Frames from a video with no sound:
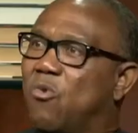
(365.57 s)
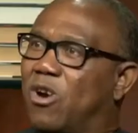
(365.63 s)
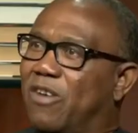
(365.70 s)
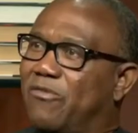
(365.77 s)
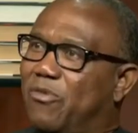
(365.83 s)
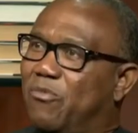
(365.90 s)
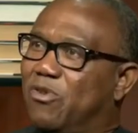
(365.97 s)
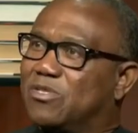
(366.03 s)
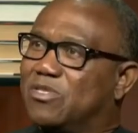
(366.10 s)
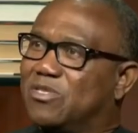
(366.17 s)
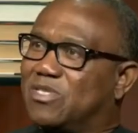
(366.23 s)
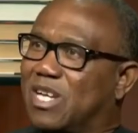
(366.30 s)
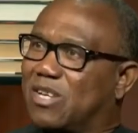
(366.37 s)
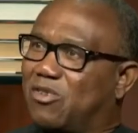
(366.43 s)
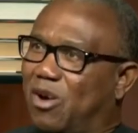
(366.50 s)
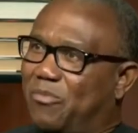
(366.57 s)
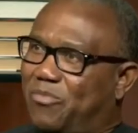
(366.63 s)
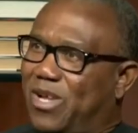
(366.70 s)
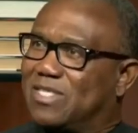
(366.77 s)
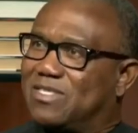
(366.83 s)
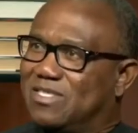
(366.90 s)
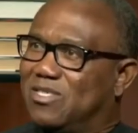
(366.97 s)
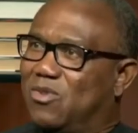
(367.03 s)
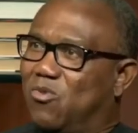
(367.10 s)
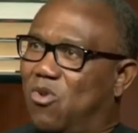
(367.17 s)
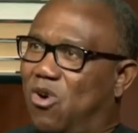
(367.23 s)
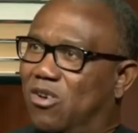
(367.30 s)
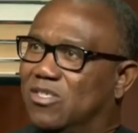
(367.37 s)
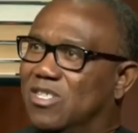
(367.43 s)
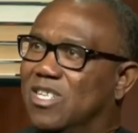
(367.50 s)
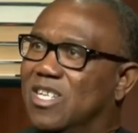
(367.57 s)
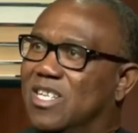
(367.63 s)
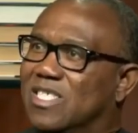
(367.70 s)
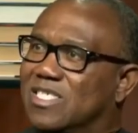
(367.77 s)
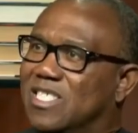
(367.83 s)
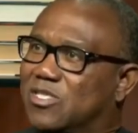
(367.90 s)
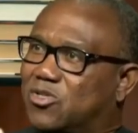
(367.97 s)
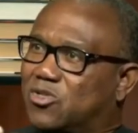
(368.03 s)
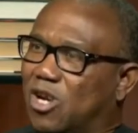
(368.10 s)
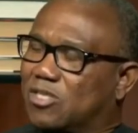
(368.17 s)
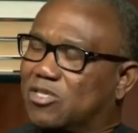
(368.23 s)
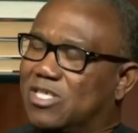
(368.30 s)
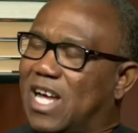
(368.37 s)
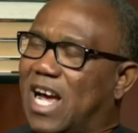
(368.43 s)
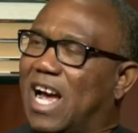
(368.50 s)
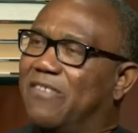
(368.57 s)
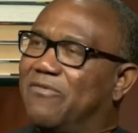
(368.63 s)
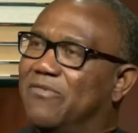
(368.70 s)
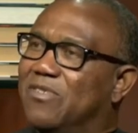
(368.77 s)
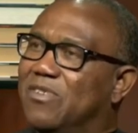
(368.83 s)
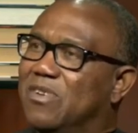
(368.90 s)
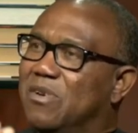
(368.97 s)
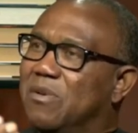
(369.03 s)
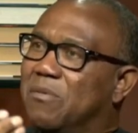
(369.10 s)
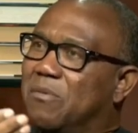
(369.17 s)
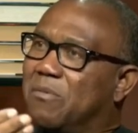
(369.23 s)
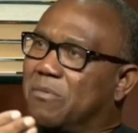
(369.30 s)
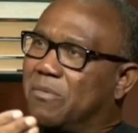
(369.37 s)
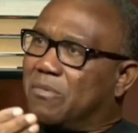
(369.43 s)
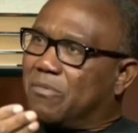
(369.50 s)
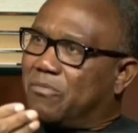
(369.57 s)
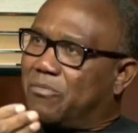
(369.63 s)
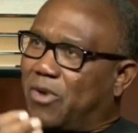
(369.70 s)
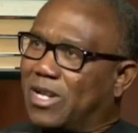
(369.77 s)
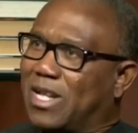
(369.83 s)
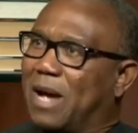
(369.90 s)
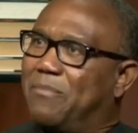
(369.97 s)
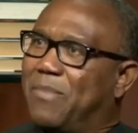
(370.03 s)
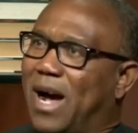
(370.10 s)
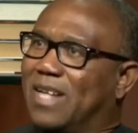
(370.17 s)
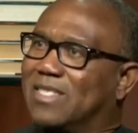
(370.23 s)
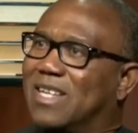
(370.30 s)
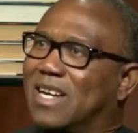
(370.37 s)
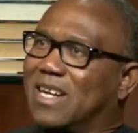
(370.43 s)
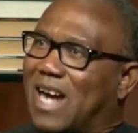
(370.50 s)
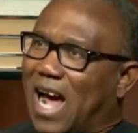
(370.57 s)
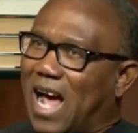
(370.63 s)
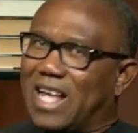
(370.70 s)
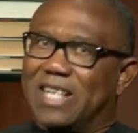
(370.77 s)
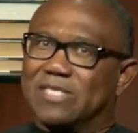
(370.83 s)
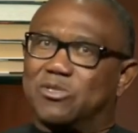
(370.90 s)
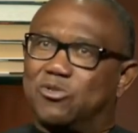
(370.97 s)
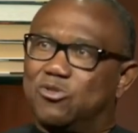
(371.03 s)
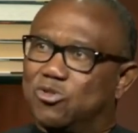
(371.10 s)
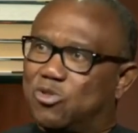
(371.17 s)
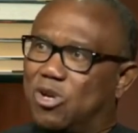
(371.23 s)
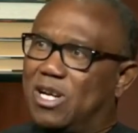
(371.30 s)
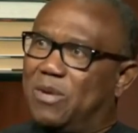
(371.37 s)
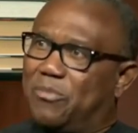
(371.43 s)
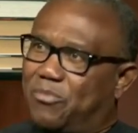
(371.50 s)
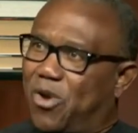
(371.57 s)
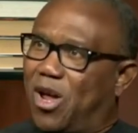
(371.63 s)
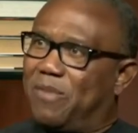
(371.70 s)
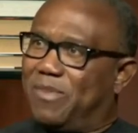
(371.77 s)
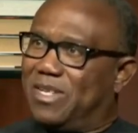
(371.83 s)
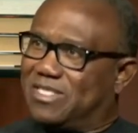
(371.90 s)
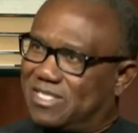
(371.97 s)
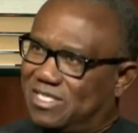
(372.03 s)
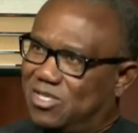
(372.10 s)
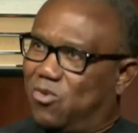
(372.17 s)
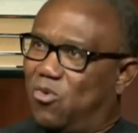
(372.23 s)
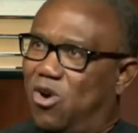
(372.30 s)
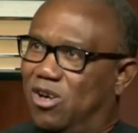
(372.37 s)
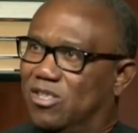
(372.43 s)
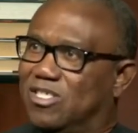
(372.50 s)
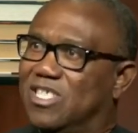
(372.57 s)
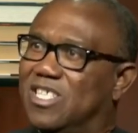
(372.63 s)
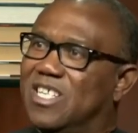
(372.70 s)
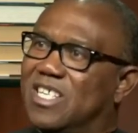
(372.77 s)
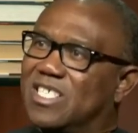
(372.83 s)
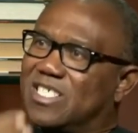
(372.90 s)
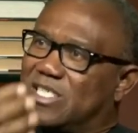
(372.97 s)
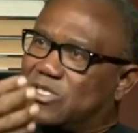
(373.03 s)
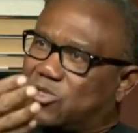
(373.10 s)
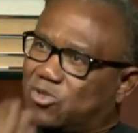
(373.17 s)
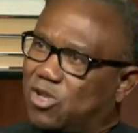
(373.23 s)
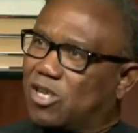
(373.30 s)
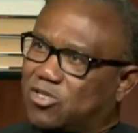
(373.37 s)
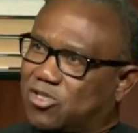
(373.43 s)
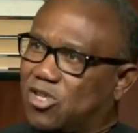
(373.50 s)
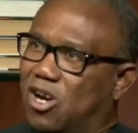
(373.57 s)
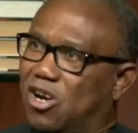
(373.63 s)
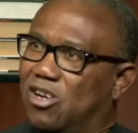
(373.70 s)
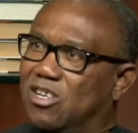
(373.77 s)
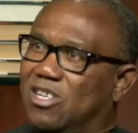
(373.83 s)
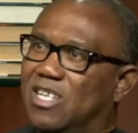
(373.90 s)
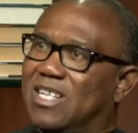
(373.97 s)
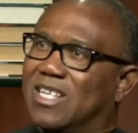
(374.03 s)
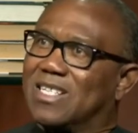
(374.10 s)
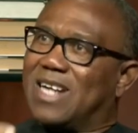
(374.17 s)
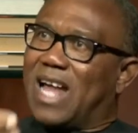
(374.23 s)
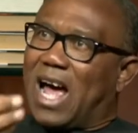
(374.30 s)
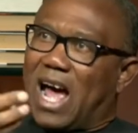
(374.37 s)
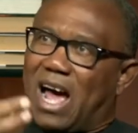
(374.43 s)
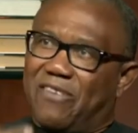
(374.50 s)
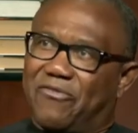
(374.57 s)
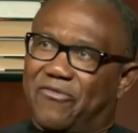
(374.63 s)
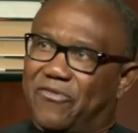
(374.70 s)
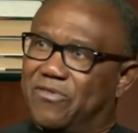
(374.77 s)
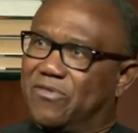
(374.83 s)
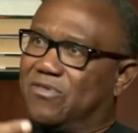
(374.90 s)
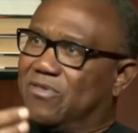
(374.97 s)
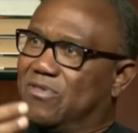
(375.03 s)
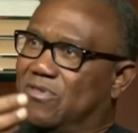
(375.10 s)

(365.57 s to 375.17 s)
one of the most insecure places in the world, the structure that have brought about highest youth unemployment in the world, the structure that have